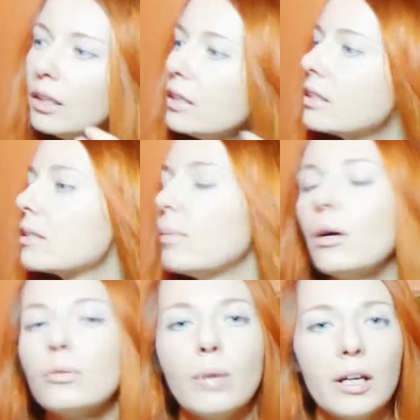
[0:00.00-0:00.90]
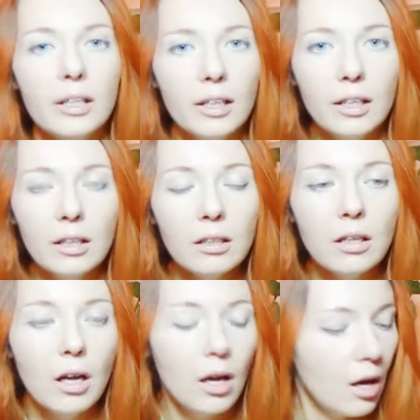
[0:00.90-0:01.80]
is about my hair,
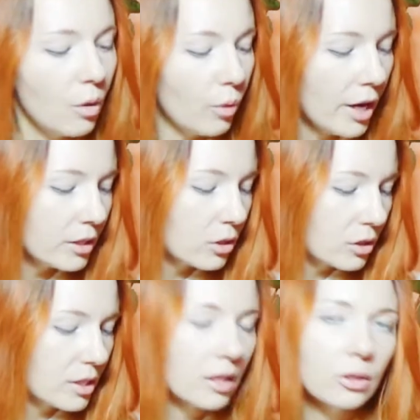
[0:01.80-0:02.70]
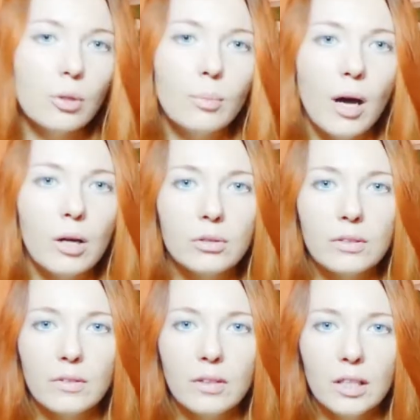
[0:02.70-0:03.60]
why not tell you about
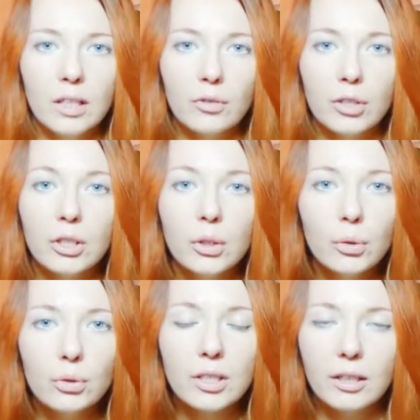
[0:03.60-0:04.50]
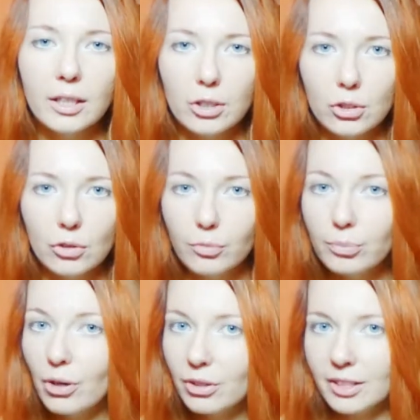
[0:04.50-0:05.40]
the renewed collection of
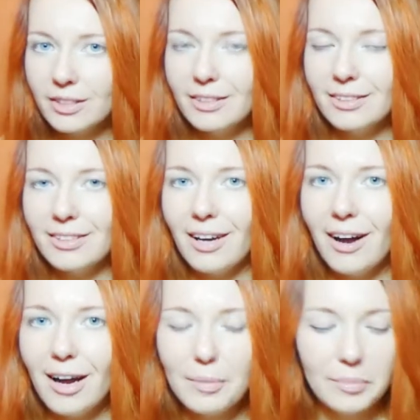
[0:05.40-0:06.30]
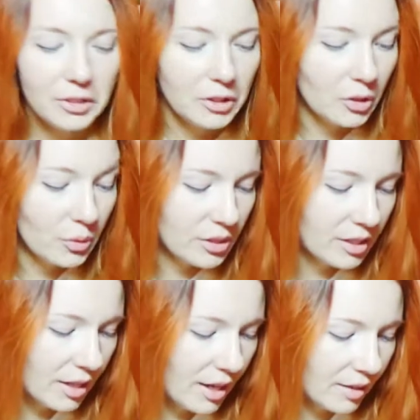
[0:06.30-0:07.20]
products that I'm
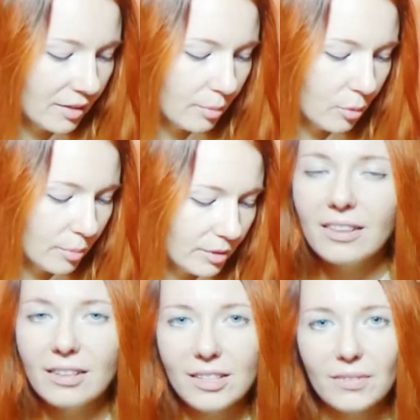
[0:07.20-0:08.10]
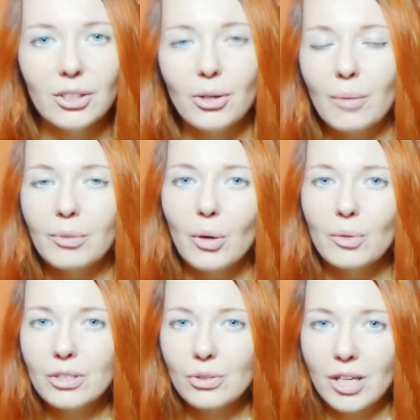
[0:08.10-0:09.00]
using at the moment. In this video I'm
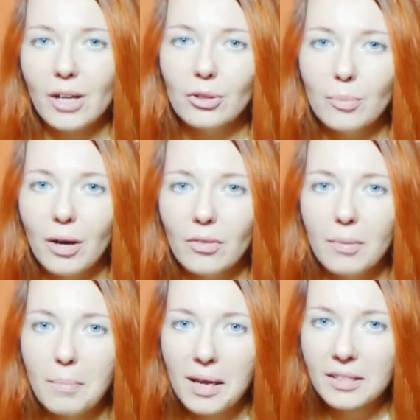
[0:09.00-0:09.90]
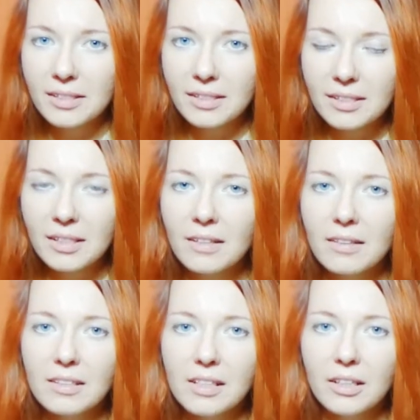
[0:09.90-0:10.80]
going to tell you about the masks
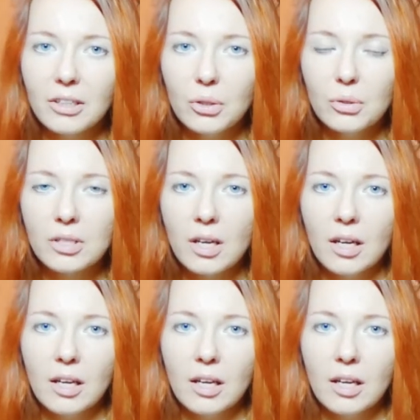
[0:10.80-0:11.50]
that I use,